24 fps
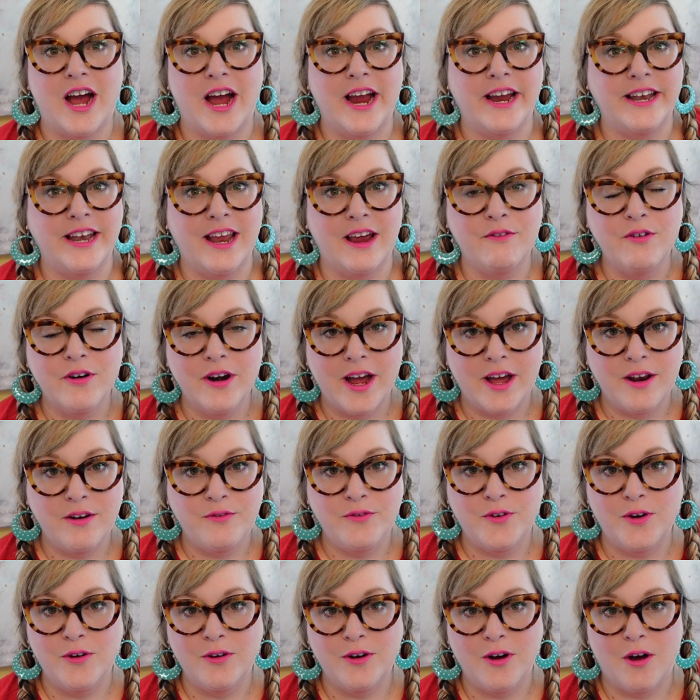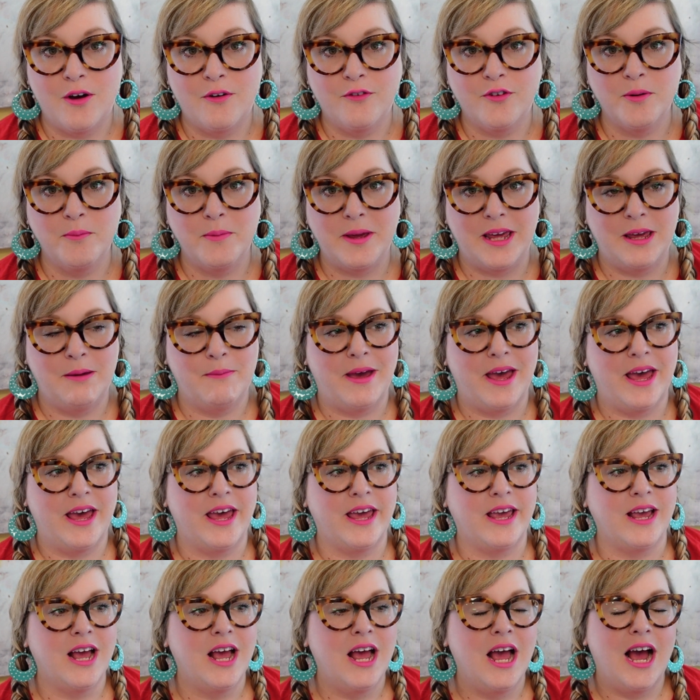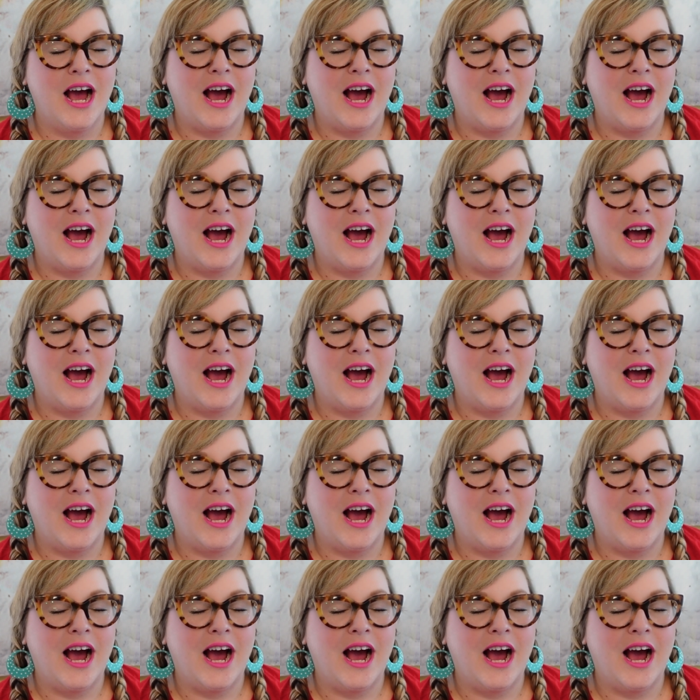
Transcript: I never had a phone call from eBay.